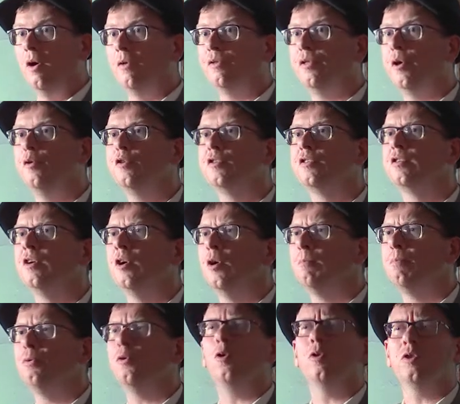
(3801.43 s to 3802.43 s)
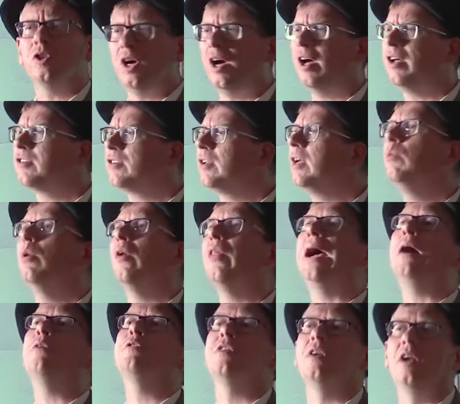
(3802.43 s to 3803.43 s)
uh, those broadcasting
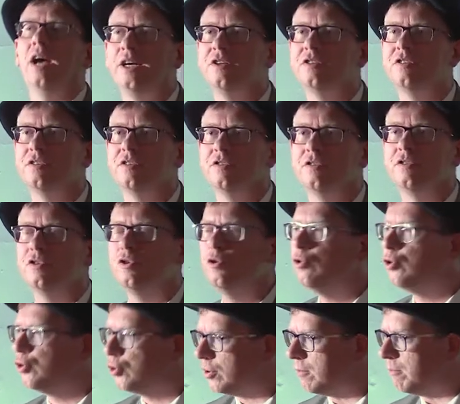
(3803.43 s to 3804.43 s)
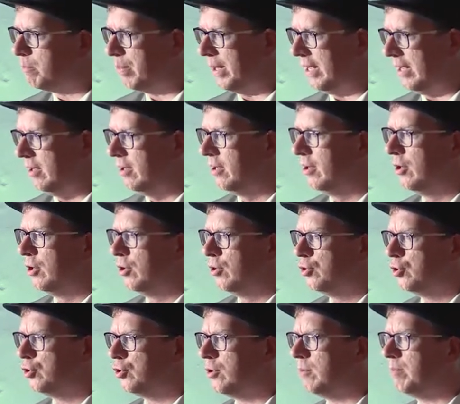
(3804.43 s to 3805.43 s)
without a license, who shouldn't be,
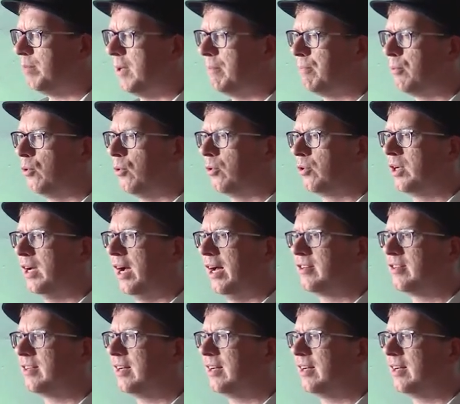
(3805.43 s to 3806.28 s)
shouldn't be broadcasting.